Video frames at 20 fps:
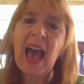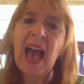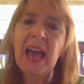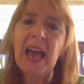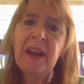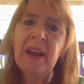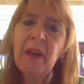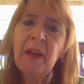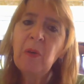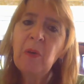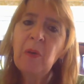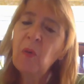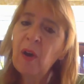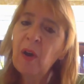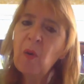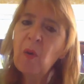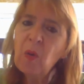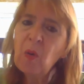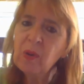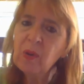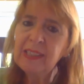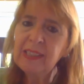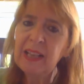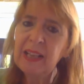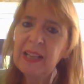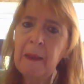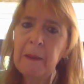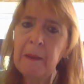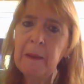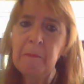and we're
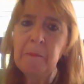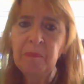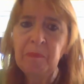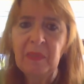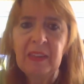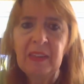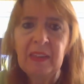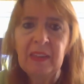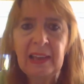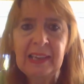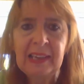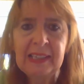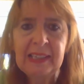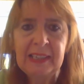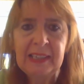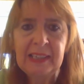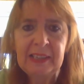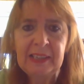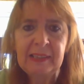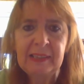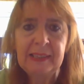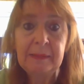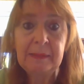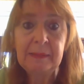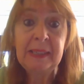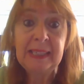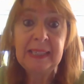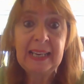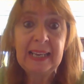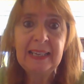also going to do some
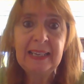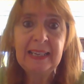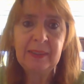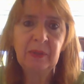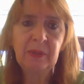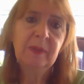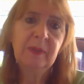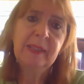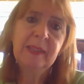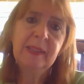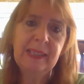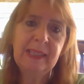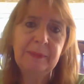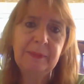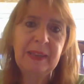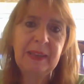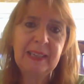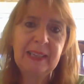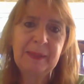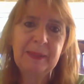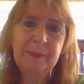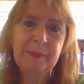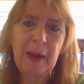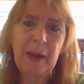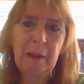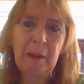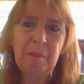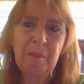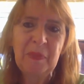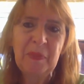silly songs this week as
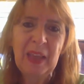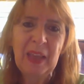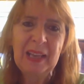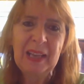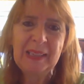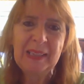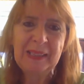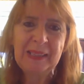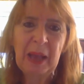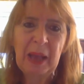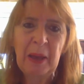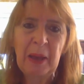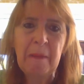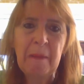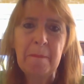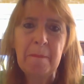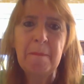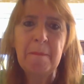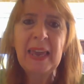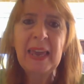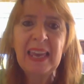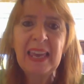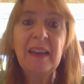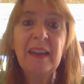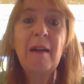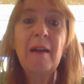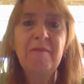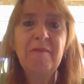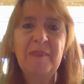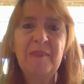well, so making
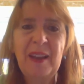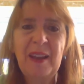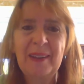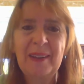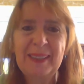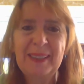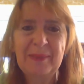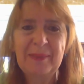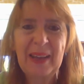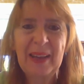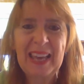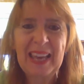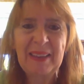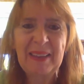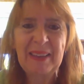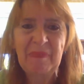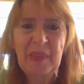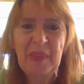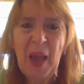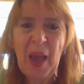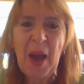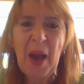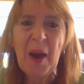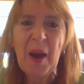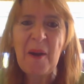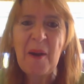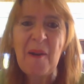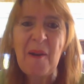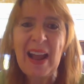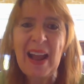up for last week.
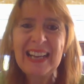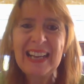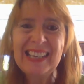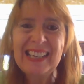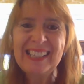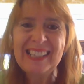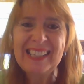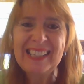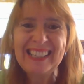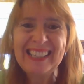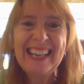All right, see you